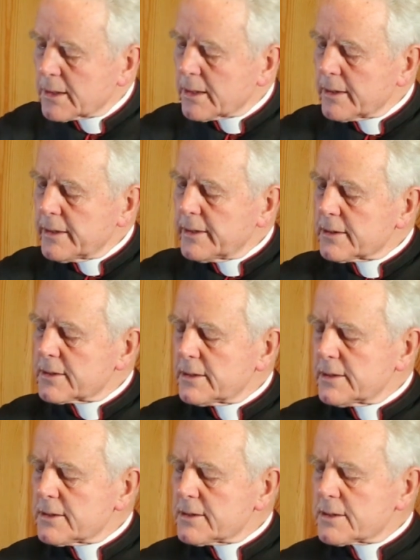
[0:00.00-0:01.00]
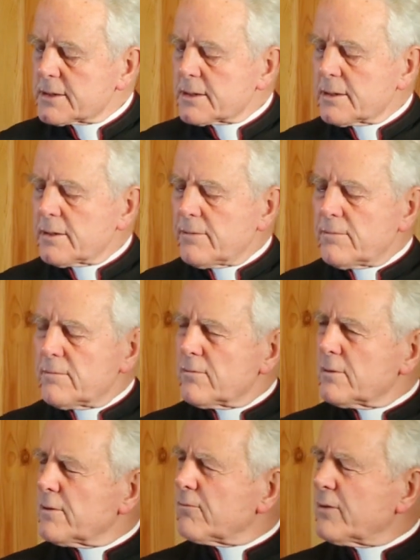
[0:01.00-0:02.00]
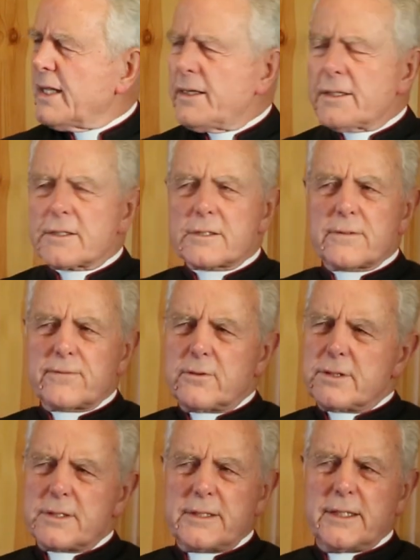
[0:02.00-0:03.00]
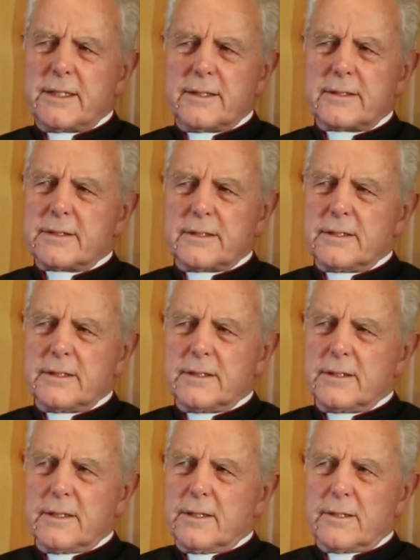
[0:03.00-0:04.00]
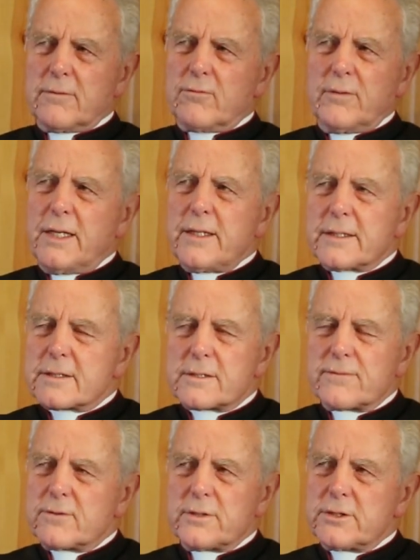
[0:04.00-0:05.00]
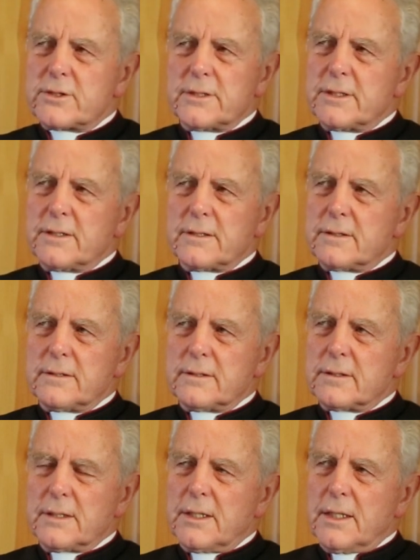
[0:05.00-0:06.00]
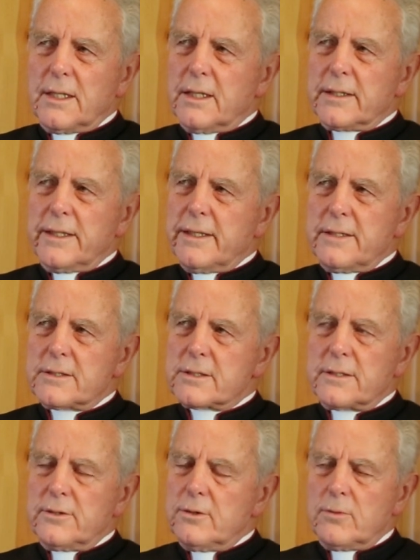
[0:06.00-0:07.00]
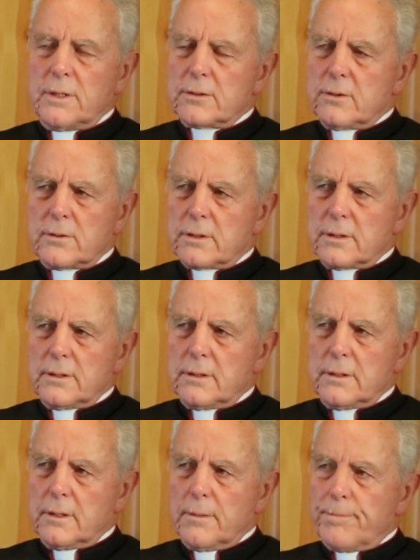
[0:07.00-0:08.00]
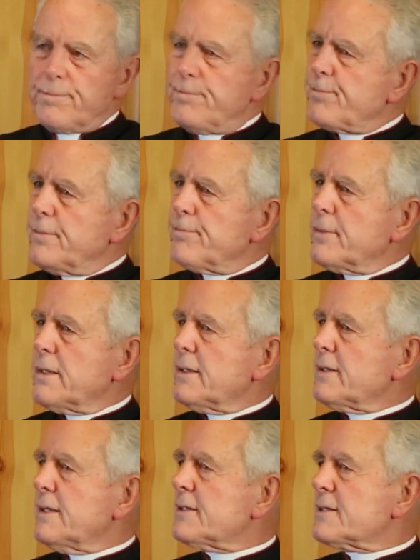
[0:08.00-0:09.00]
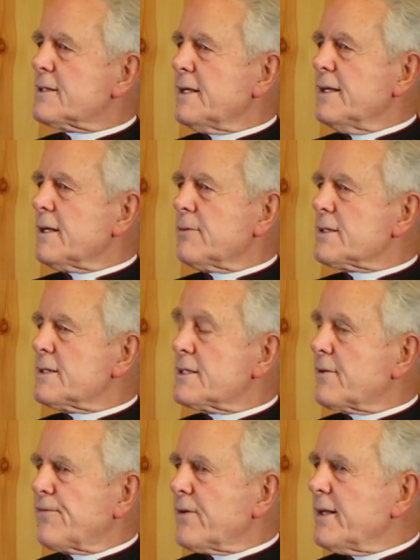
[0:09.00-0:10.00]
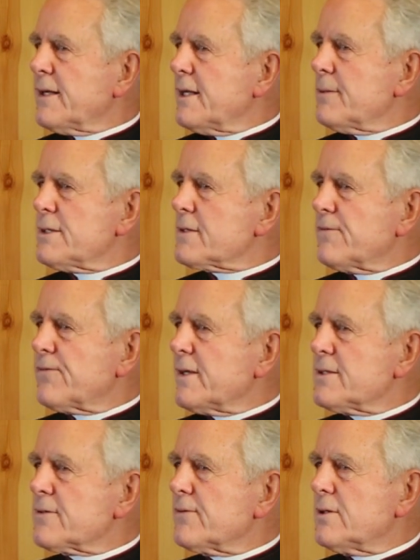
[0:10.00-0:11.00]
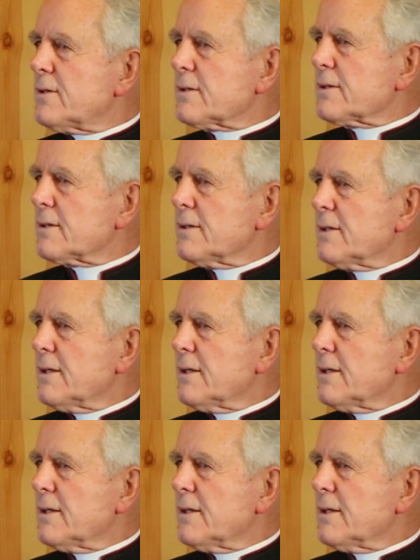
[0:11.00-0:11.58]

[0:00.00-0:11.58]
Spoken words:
that it is the relics of Christianity, the relics of Christian England against the New World Order. In other words, it's the enemies and friends of God.